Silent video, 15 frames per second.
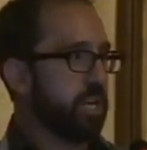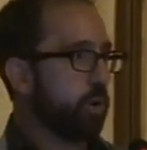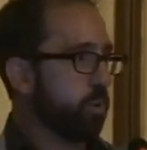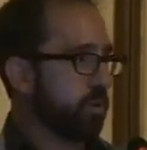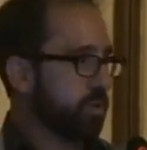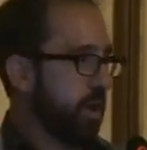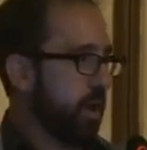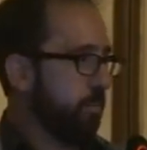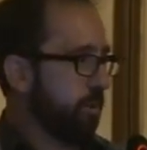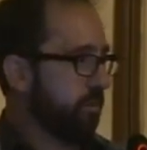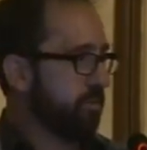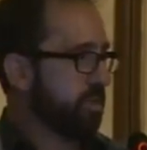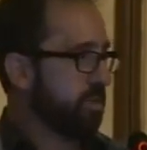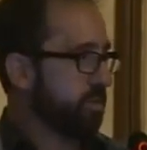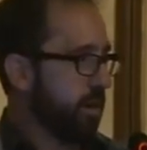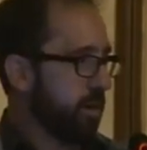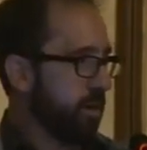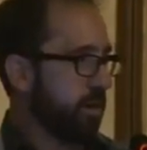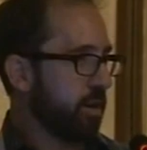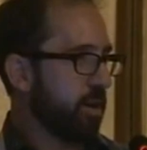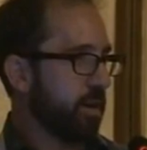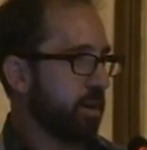equal time of
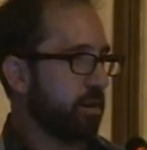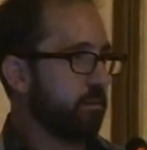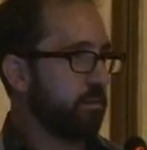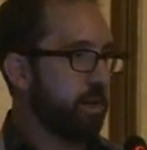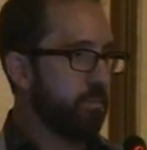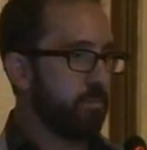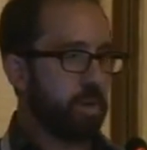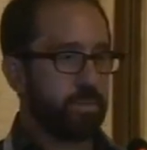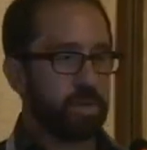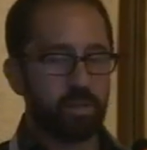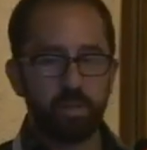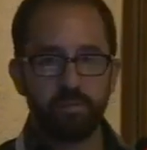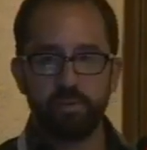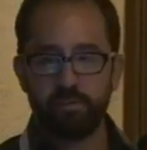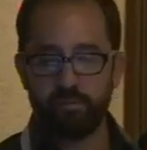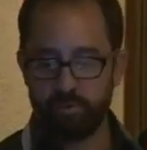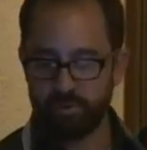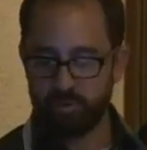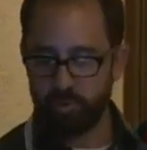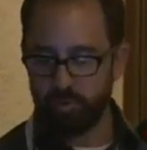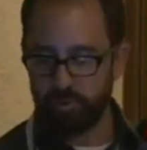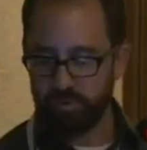studying, and maybe leaving for
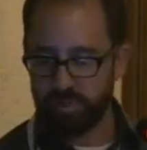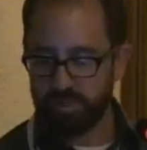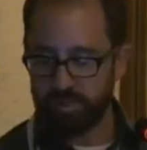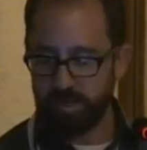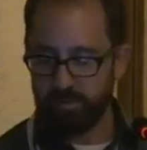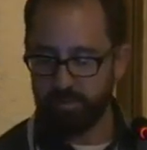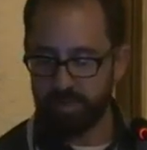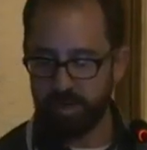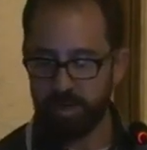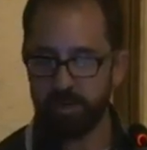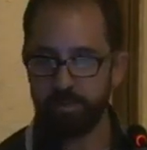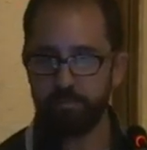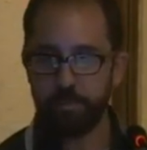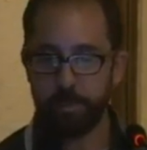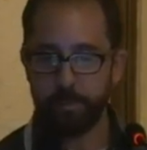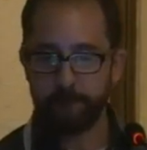school at the same time.